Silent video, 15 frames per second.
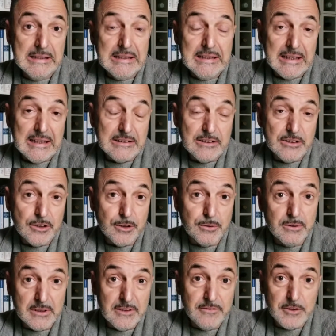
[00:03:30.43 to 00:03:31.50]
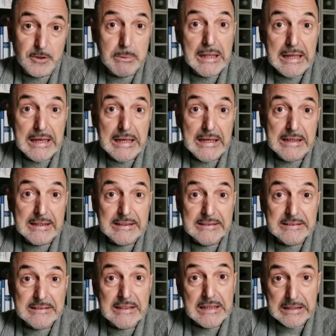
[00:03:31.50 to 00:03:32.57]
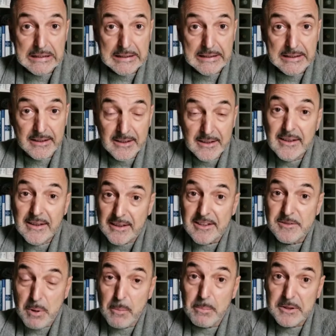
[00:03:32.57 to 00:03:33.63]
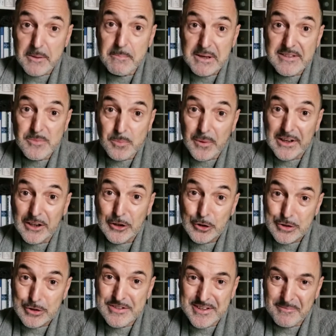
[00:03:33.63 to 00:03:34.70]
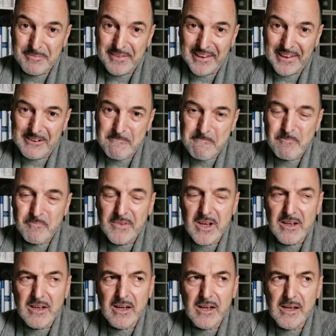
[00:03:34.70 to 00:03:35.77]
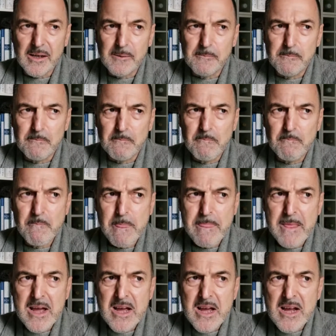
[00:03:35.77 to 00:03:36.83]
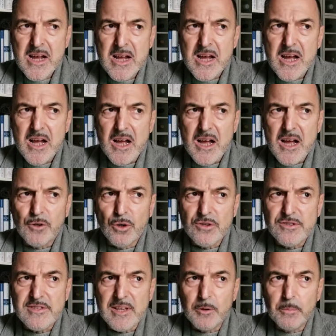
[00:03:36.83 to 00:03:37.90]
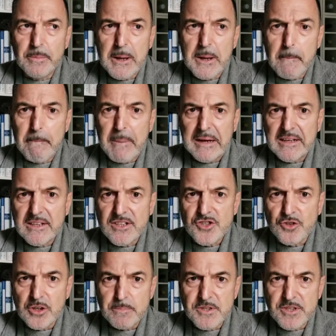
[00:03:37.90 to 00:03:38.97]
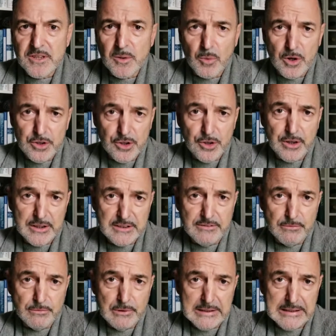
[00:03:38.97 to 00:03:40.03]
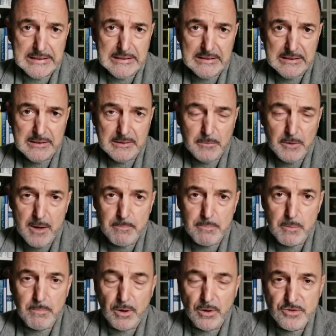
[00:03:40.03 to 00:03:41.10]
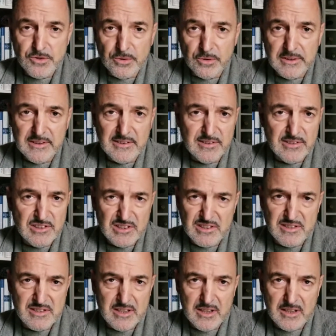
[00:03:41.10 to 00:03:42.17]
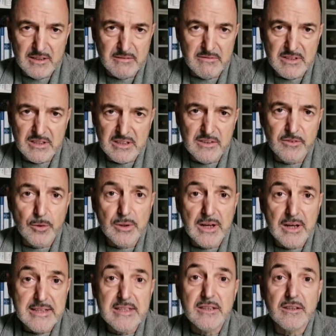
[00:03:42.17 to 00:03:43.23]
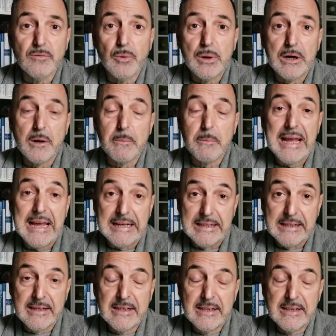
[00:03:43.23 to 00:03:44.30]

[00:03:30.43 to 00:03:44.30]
And if you're playing and giggling, it's probably the best way to learn something. Of course, there will be a better description than what you're going to read in my proposal. This is just to give you an idea of where I'm headed.